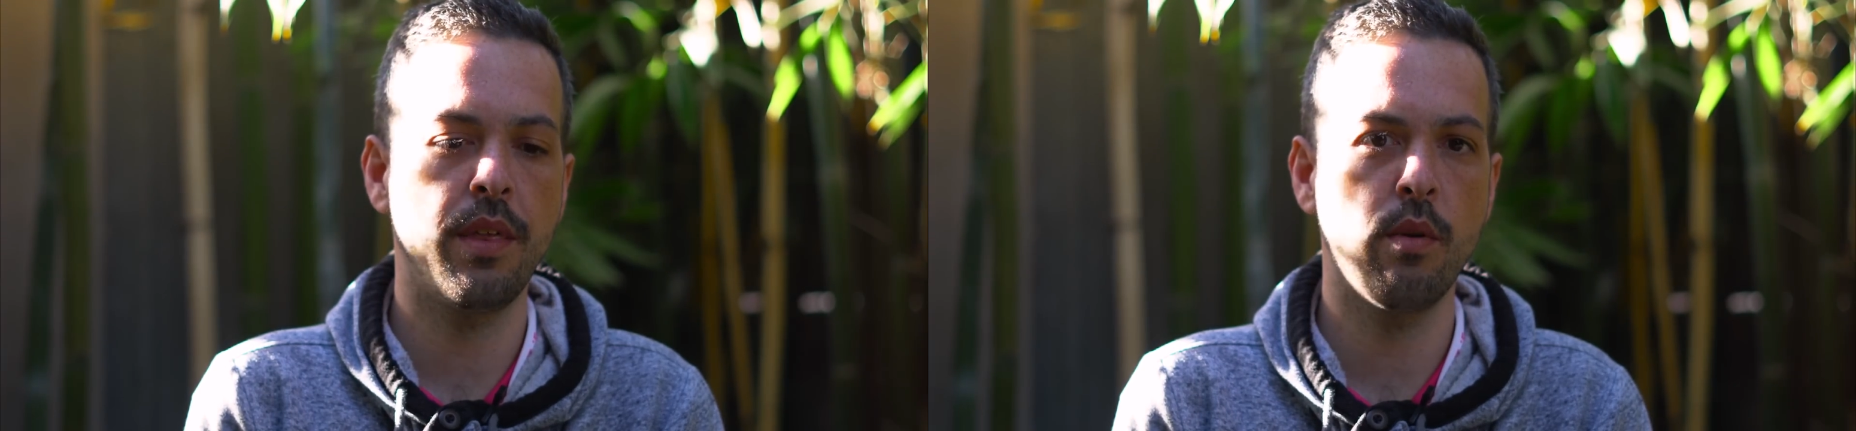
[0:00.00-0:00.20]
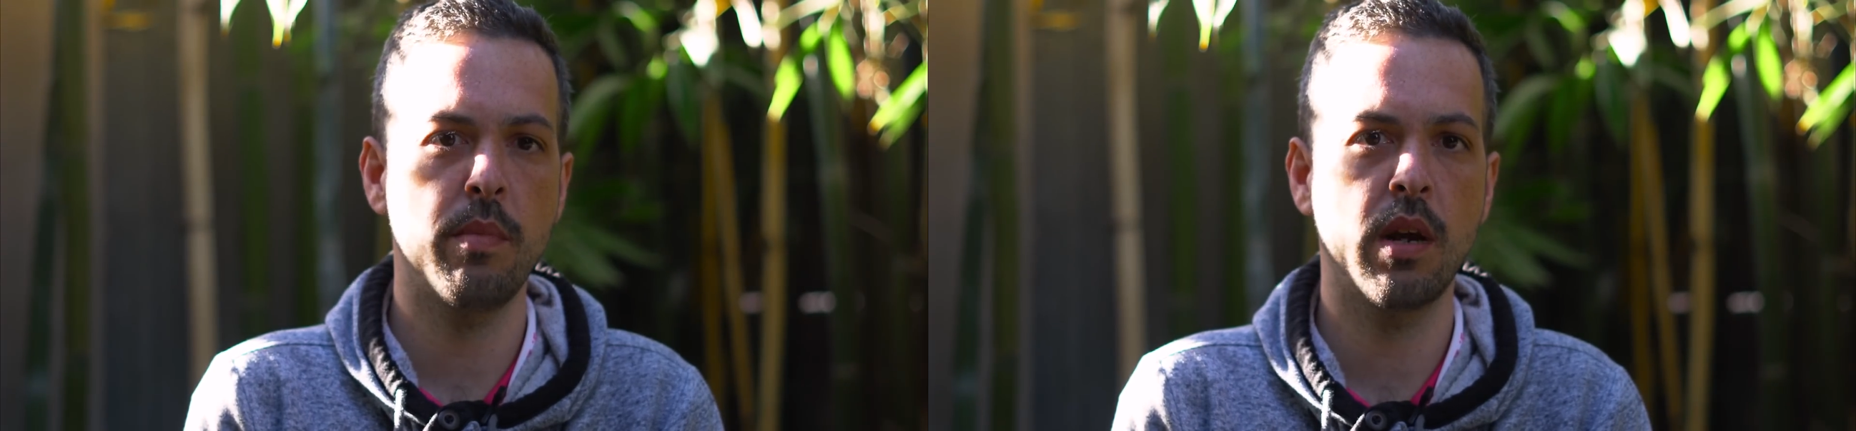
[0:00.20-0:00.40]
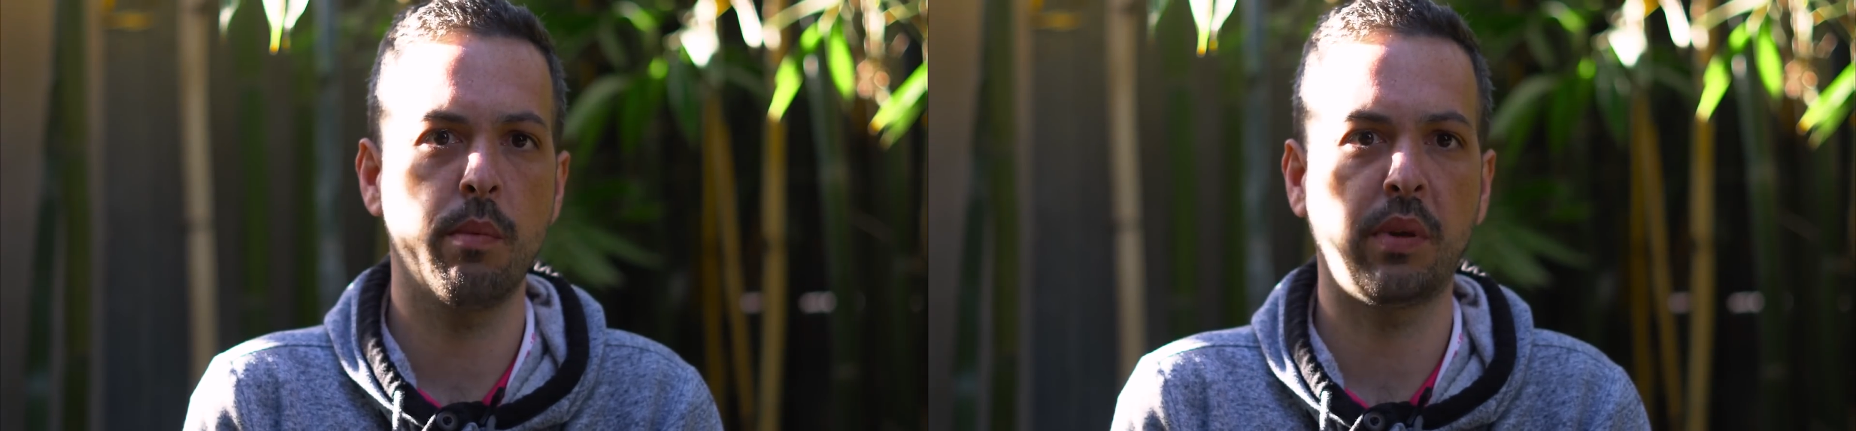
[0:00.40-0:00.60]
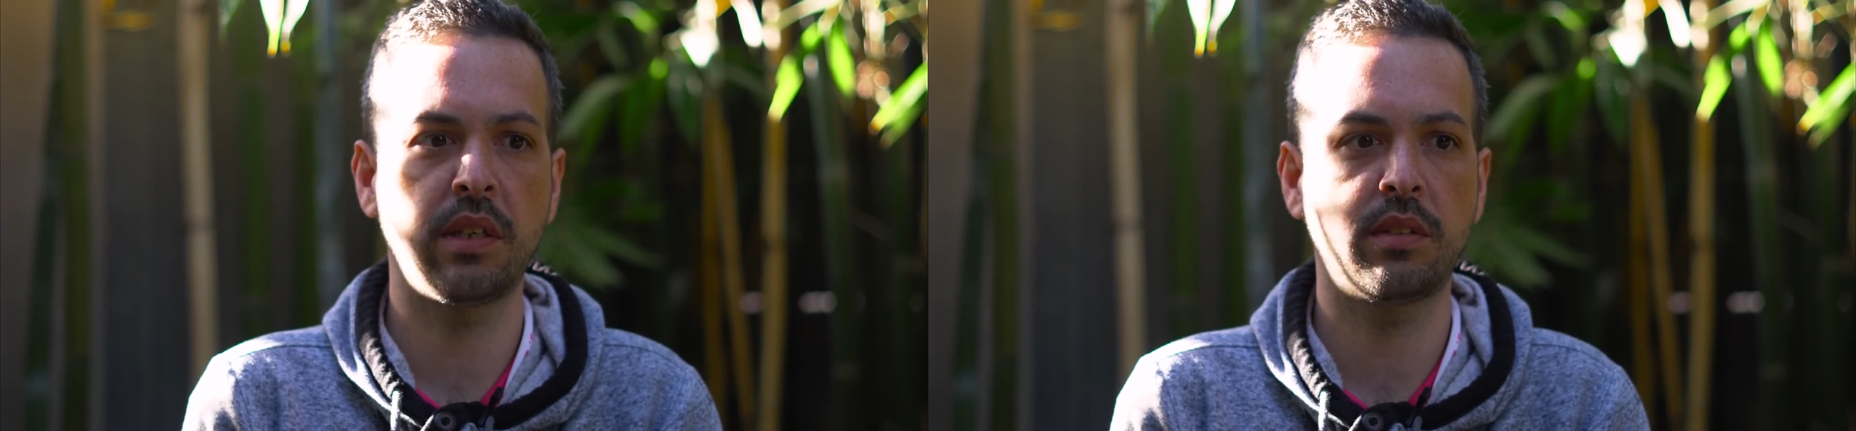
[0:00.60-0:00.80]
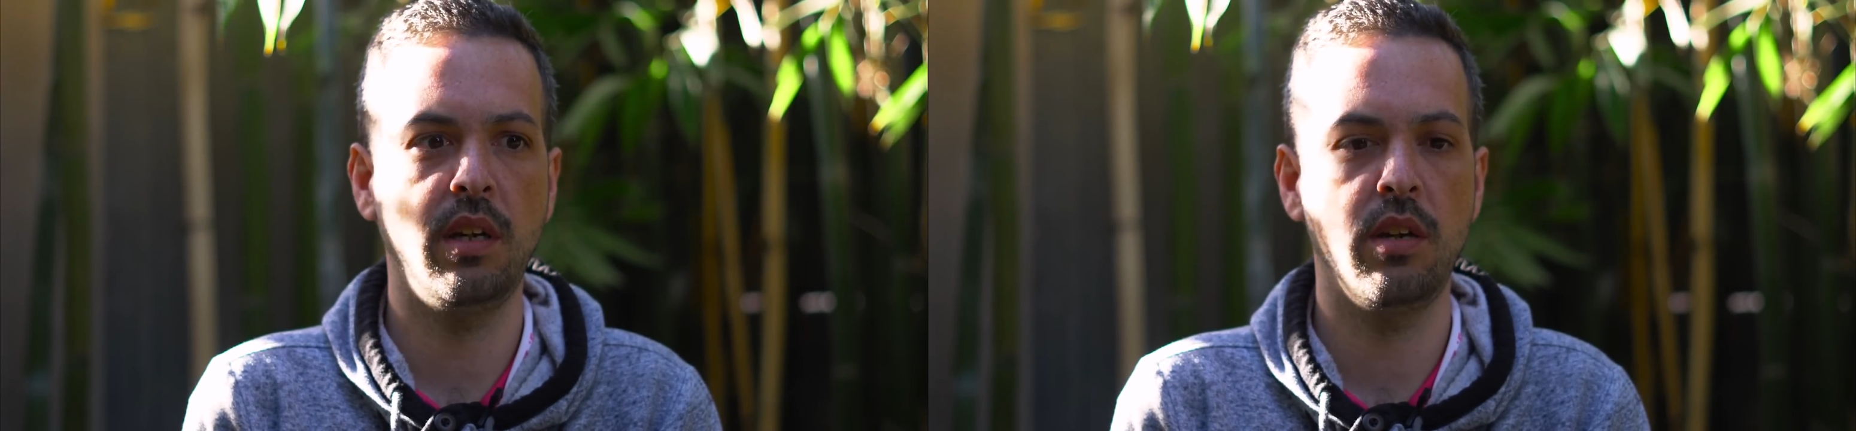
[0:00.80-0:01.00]
thing with me and
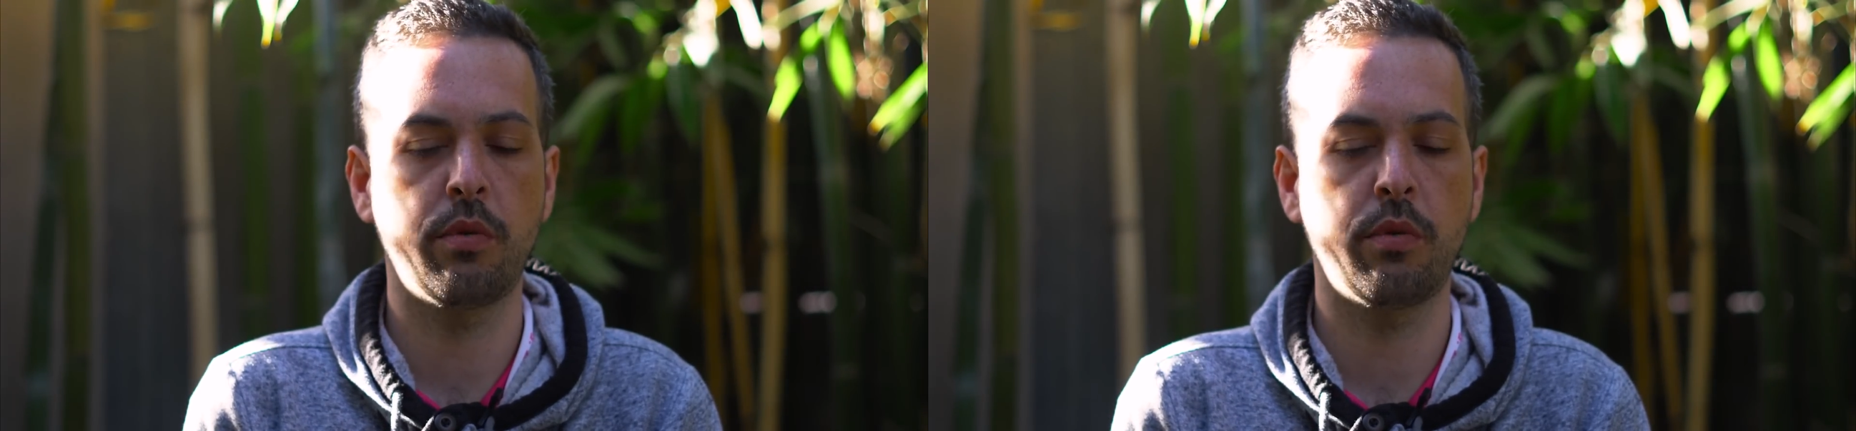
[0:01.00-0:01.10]
complexity,